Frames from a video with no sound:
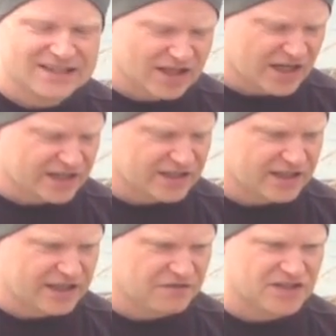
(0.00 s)
Like
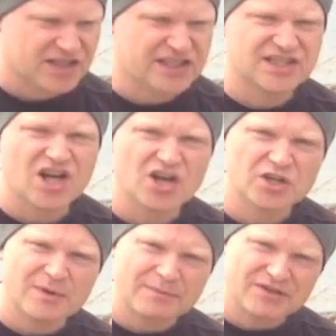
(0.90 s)
if it's a guitar,
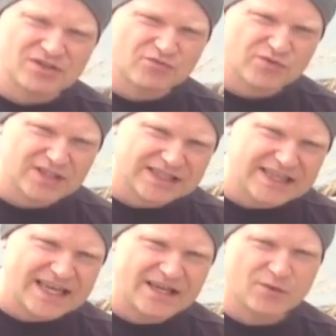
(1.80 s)
you might be able to
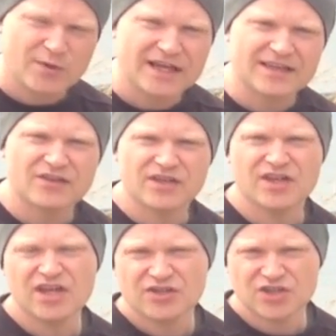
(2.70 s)
really hear the way that
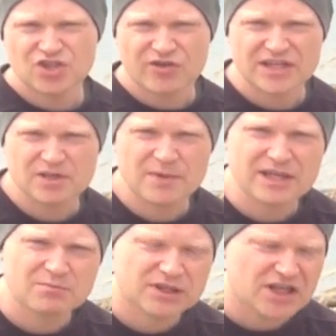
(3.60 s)
the strings are
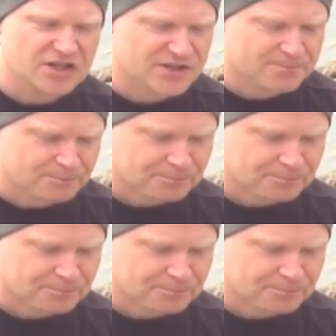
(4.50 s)
being plugged.